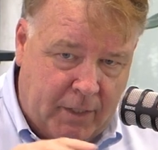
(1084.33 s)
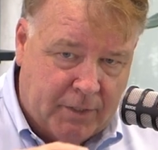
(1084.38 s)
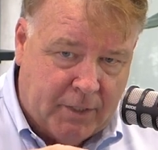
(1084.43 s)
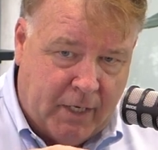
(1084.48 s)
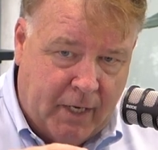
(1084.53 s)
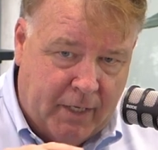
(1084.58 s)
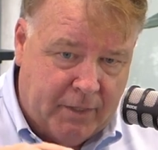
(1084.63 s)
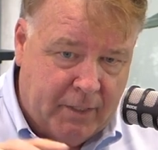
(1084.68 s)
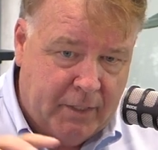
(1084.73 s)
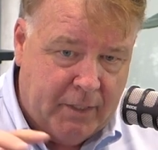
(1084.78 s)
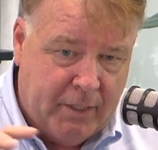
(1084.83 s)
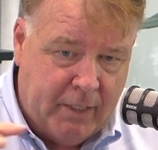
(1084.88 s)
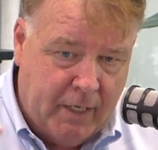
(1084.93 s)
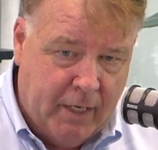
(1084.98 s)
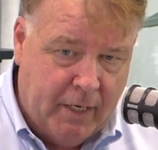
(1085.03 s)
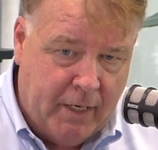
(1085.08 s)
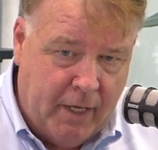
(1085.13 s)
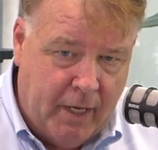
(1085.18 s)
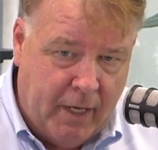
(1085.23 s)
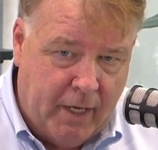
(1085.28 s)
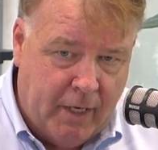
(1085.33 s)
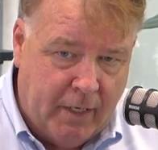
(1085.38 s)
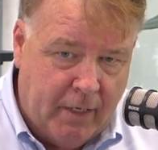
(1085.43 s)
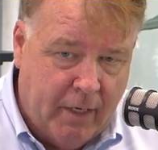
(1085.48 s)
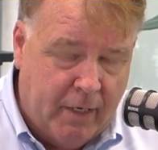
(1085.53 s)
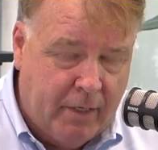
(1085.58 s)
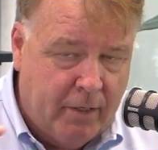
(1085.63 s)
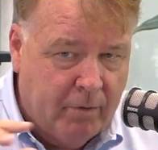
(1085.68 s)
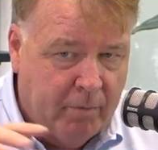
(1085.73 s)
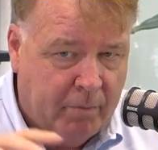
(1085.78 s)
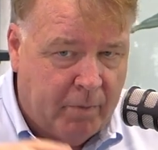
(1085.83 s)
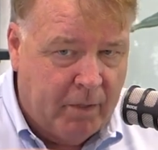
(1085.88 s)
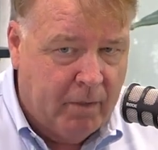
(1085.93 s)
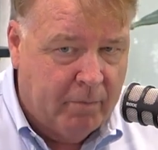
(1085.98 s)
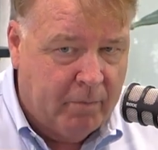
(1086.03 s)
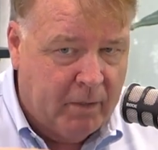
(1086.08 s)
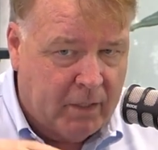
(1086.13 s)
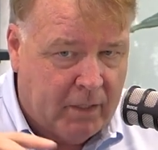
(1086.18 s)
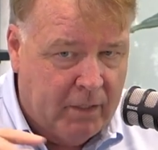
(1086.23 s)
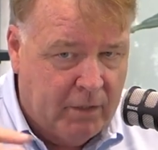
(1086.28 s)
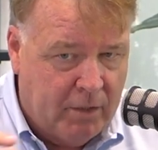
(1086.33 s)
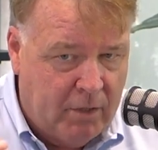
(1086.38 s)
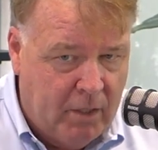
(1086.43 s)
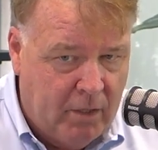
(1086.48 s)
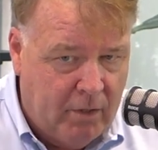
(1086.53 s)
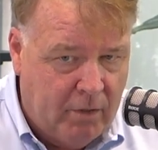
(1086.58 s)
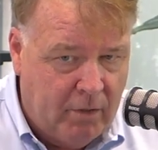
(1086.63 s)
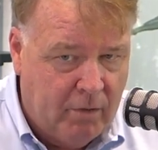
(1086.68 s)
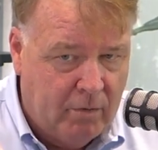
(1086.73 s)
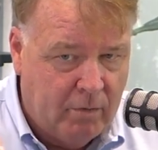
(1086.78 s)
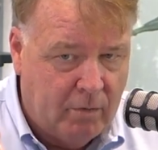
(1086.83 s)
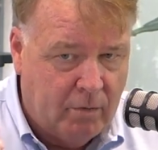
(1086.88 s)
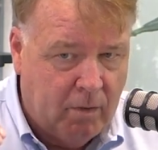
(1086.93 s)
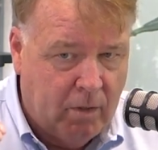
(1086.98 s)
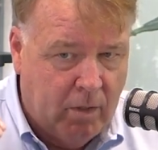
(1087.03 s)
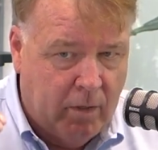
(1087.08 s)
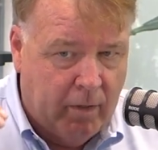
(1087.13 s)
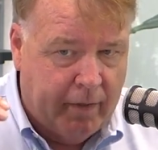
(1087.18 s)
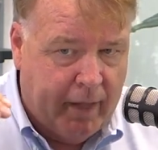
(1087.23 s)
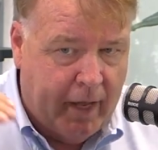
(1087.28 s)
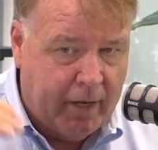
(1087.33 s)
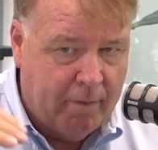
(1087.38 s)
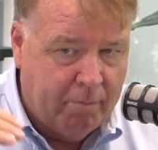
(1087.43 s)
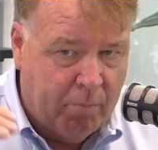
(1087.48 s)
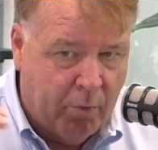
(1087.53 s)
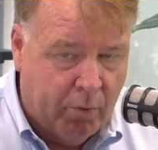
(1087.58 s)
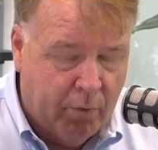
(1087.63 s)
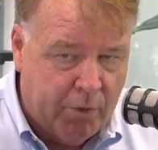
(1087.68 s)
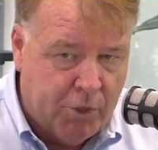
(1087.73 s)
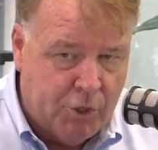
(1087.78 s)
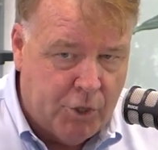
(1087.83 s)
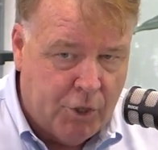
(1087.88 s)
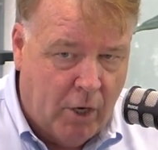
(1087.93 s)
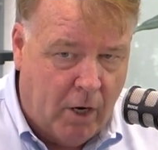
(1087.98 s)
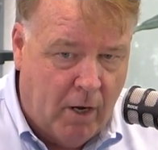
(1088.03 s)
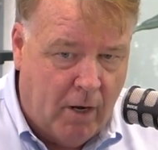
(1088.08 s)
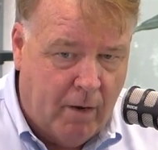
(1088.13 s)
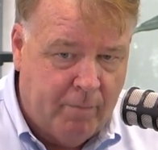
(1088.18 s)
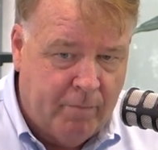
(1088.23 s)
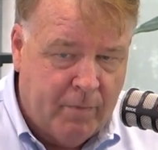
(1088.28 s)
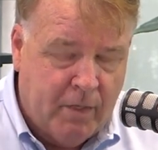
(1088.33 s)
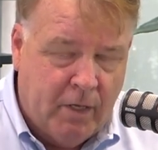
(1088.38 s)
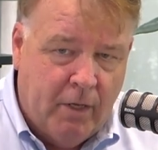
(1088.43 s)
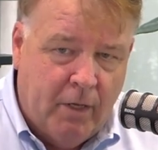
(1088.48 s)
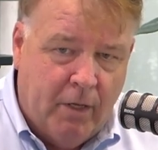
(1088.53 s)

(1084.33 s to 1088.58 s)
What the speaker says: he's got the DNA and he'll be able to continue that important job.